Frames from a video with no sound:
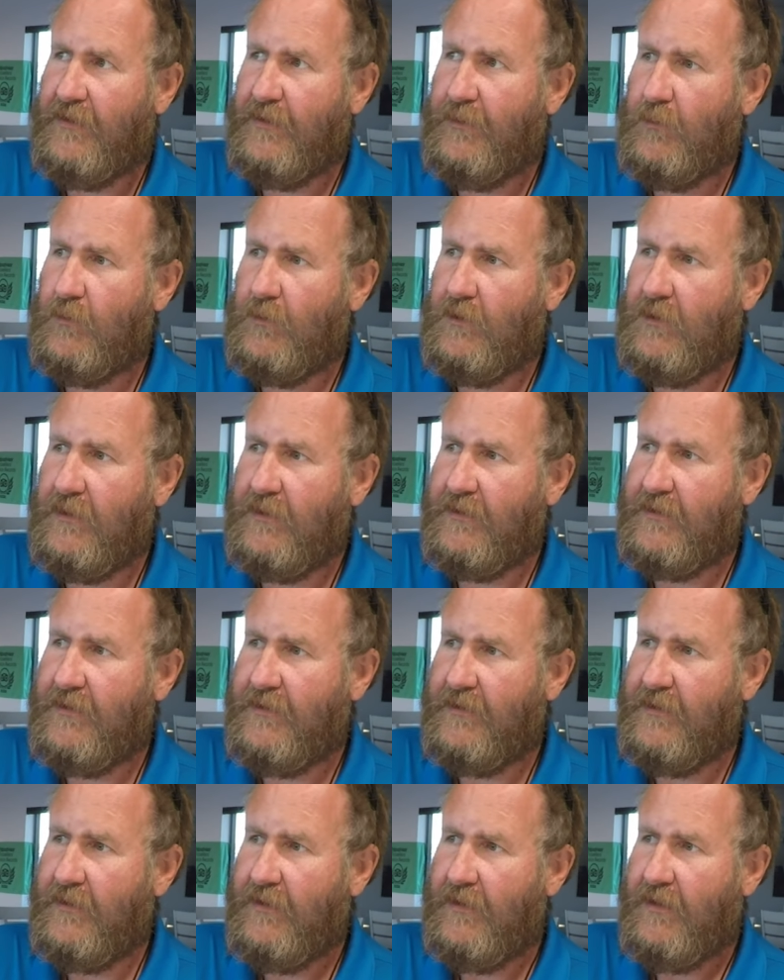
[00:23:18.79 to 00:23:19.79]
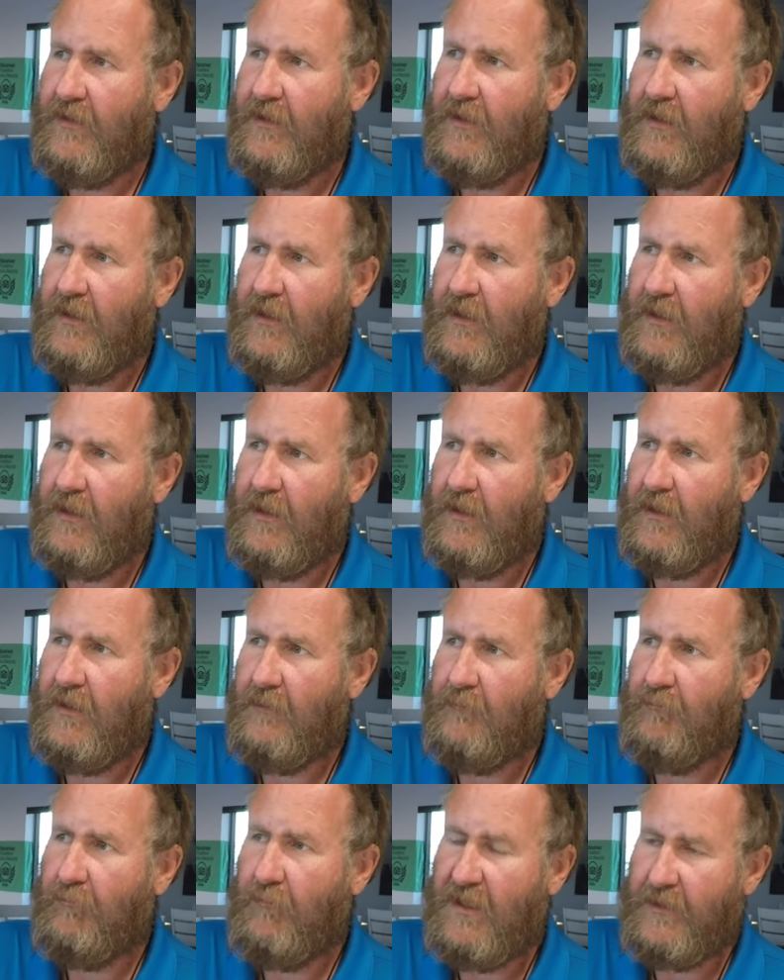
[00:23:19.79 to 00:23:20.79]
you want
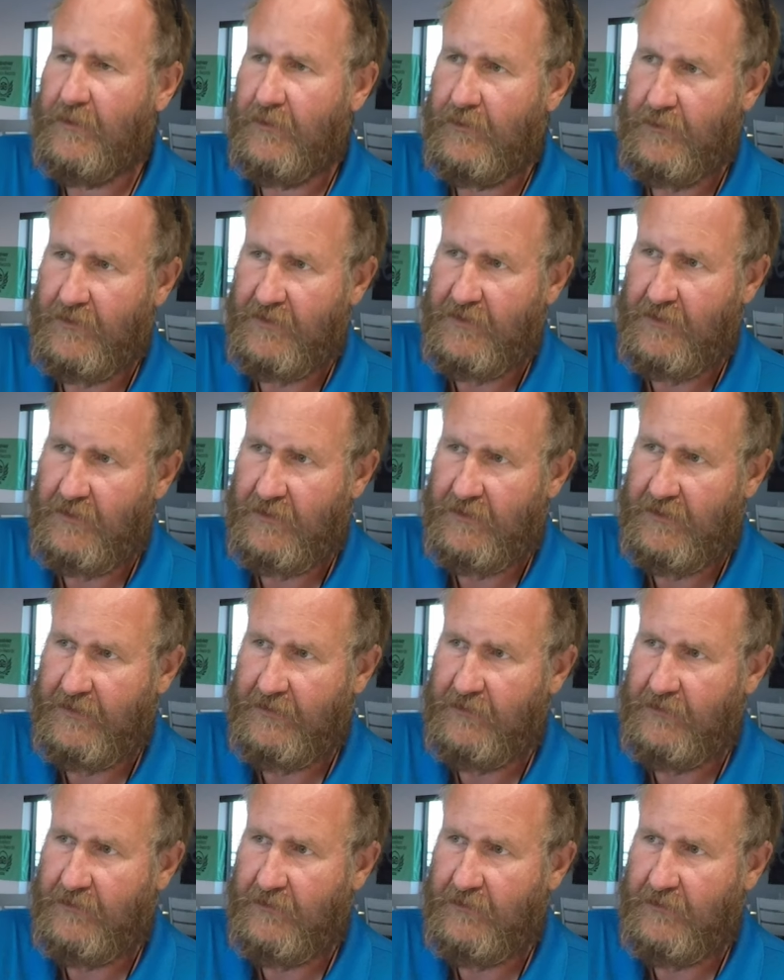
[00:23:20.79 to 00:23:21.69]
um, monocrystalline.